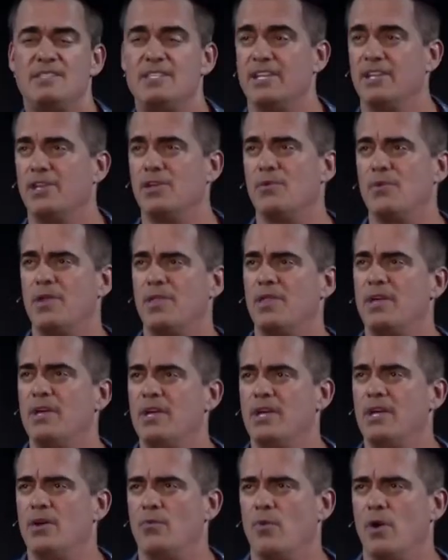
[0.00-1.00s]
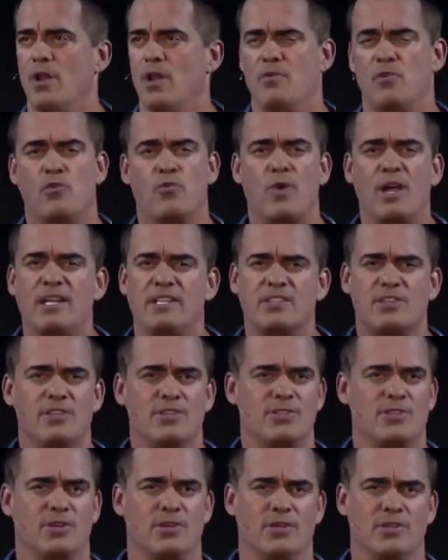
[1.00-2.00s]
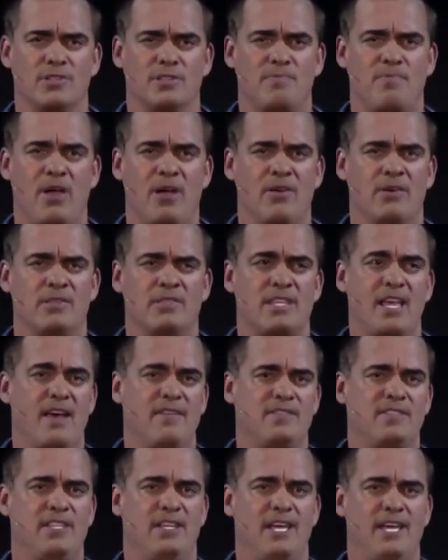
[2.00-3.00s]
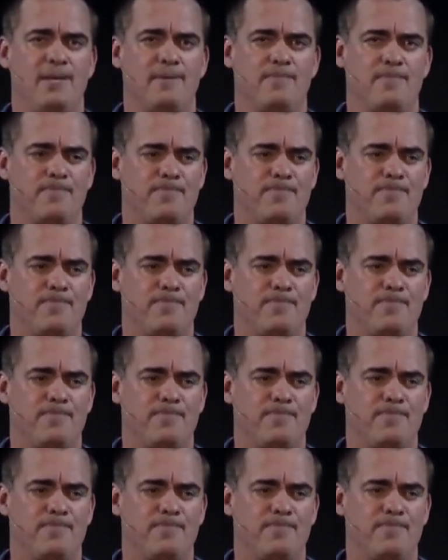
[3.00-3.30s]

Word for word: and dealing with one of the greatest concerns parents have today.